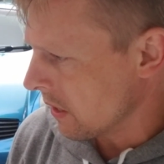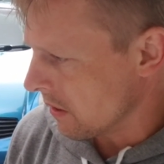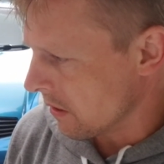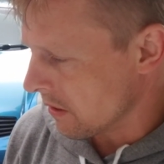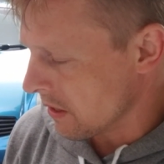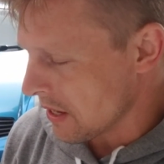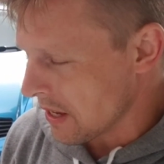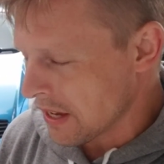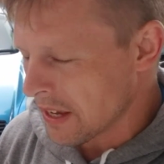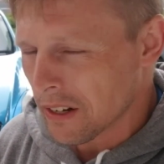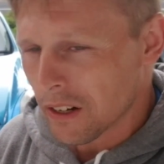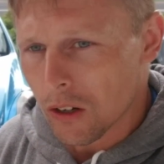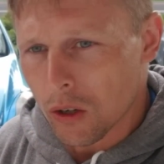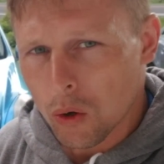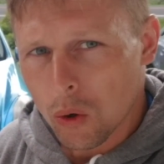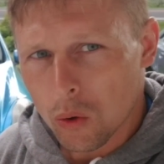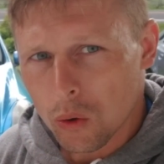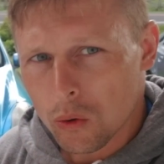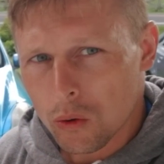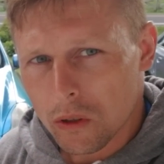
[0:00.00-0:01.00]
The
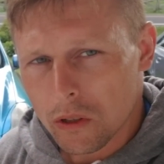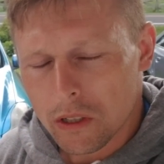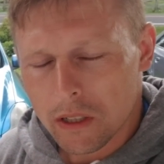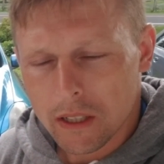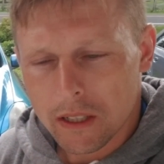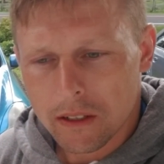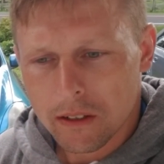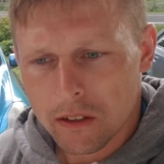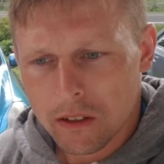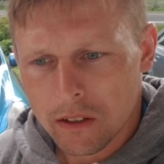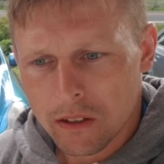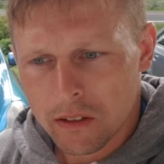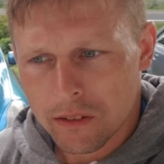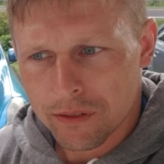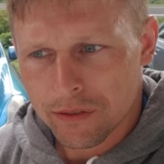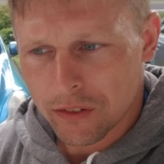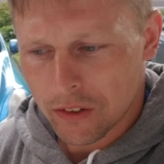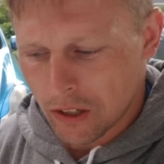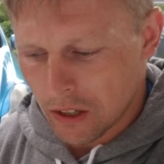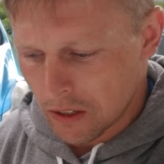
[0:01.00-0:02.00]
intercooler
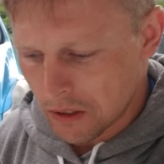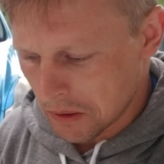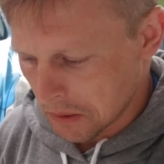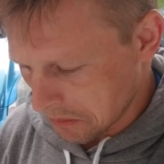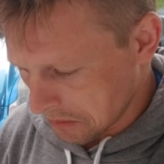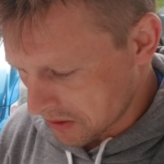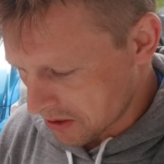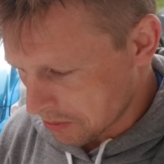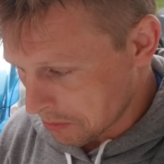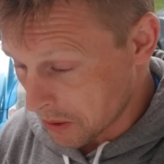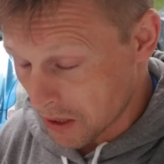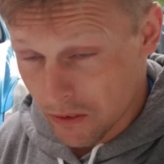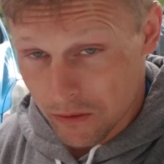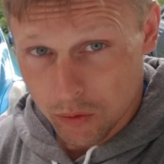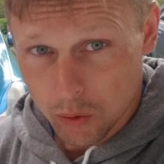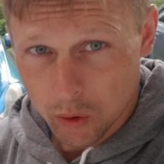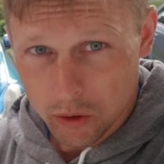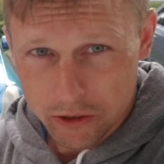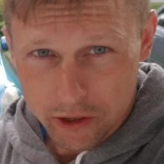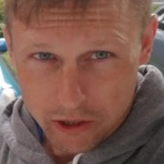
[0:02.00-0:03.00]
from Speed
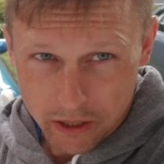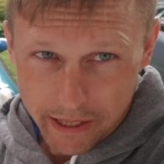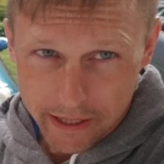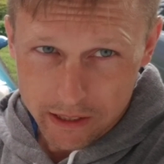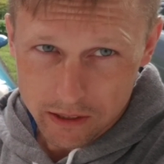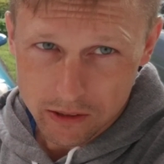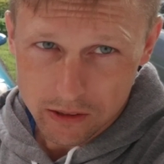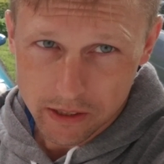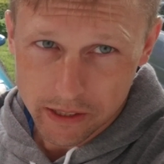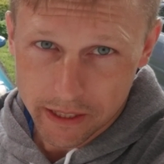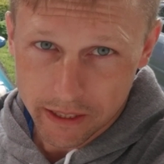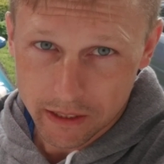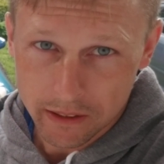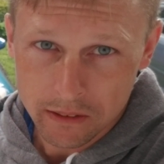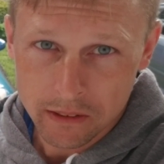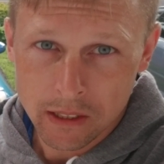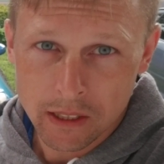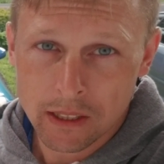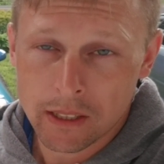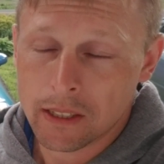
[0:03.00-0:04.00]
Force Racing
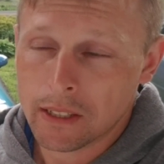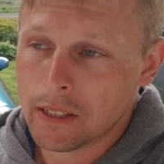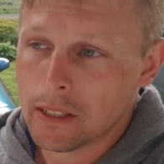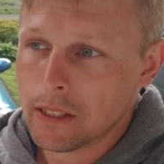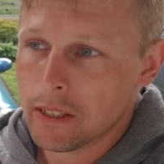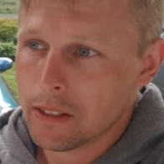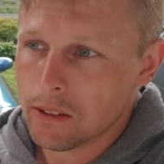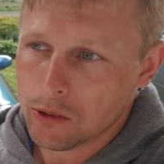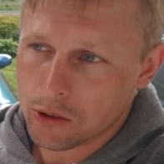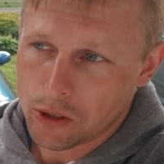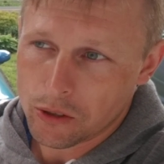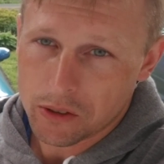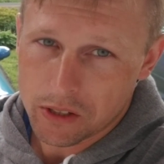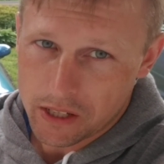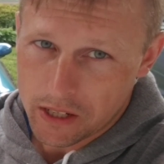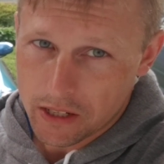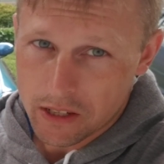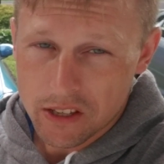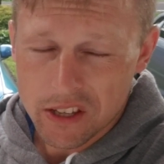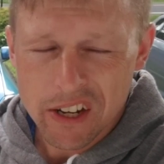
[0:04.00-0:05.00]
was
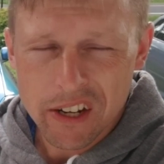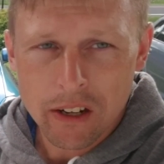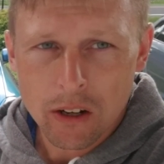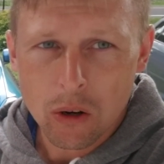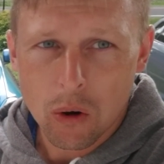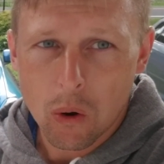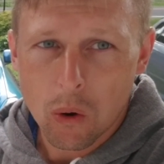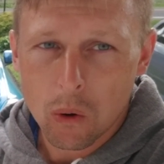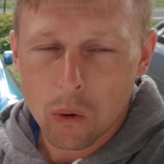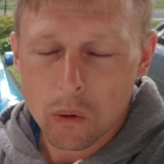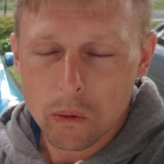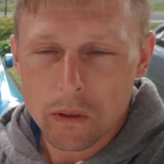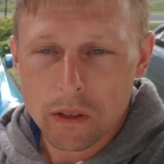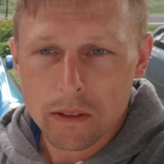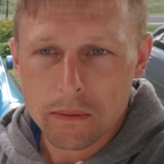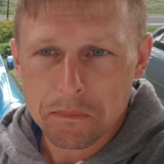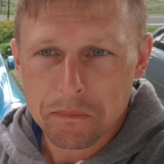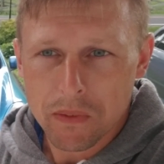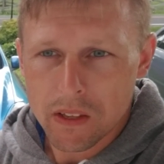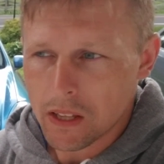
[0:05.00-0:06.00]
only a year old,
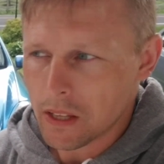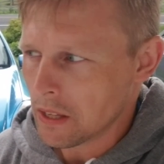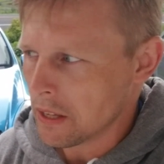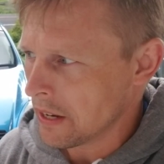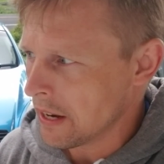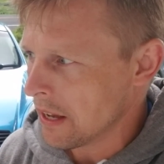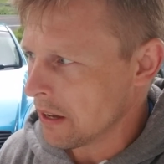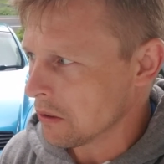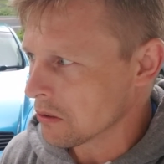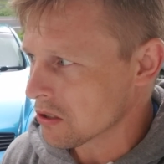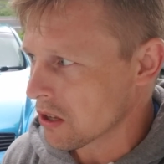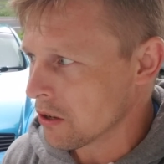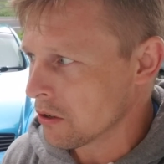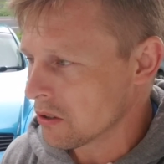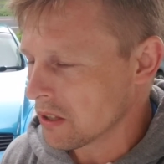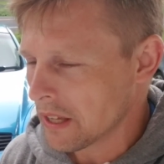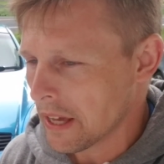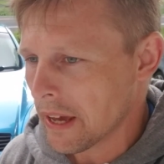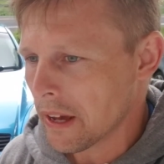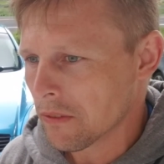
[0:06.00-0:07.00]
and I was
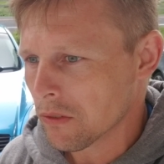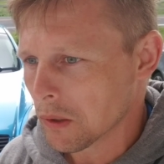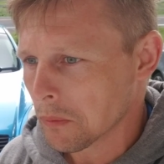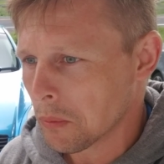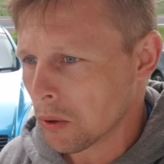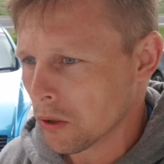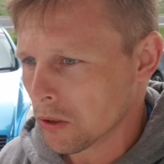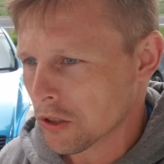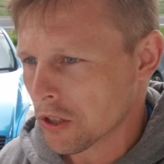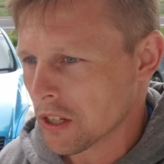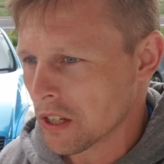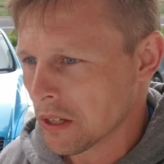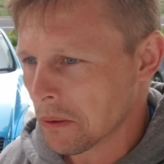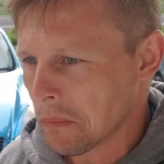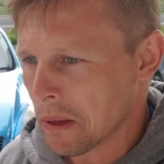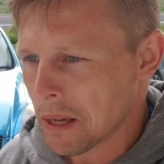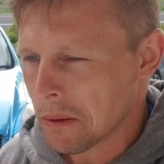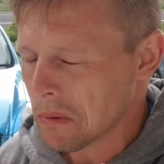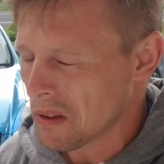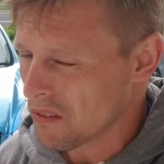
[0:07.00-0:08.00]
only ever pushing
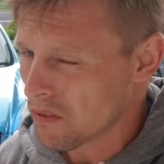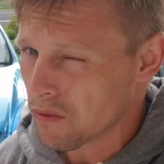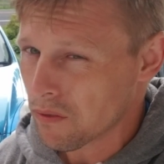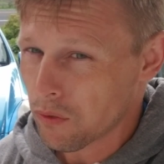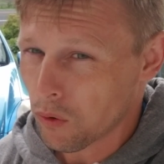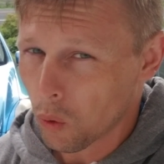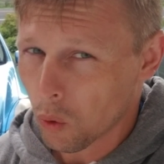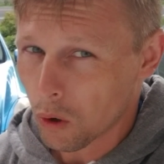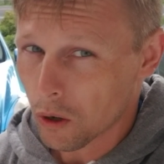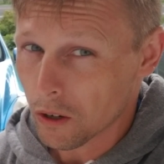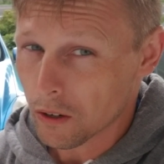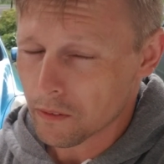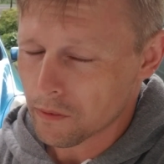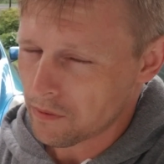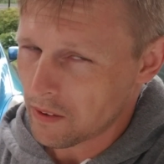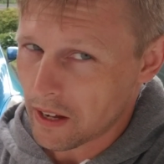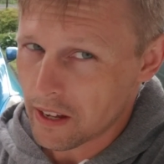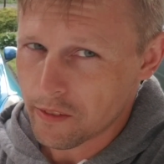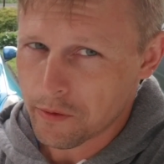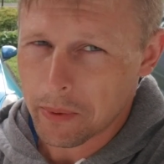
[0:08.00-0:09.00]
maybe 4 or
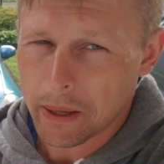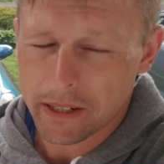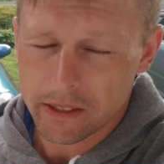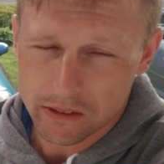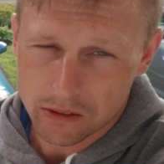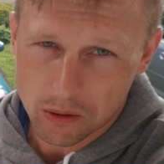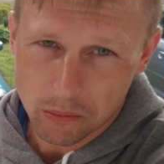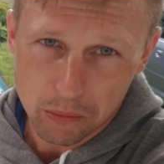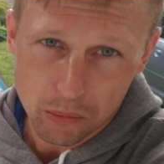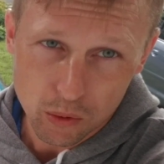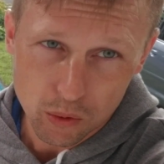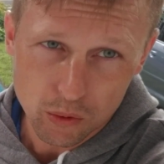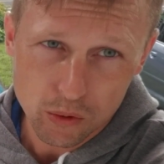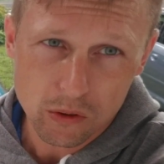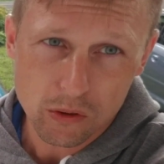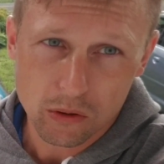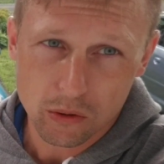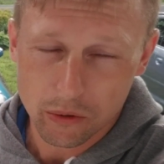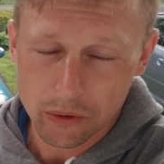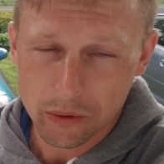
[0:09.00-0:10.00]
5 pounds of
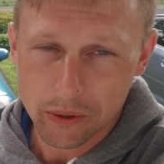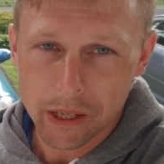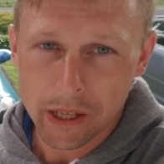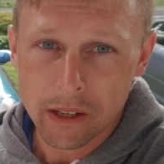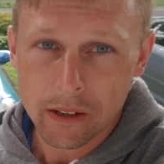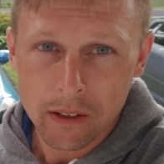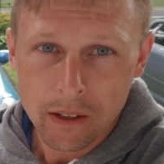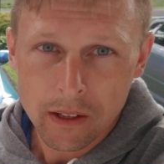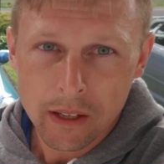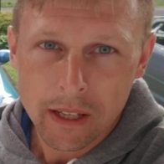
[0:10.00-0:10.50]
boost through it.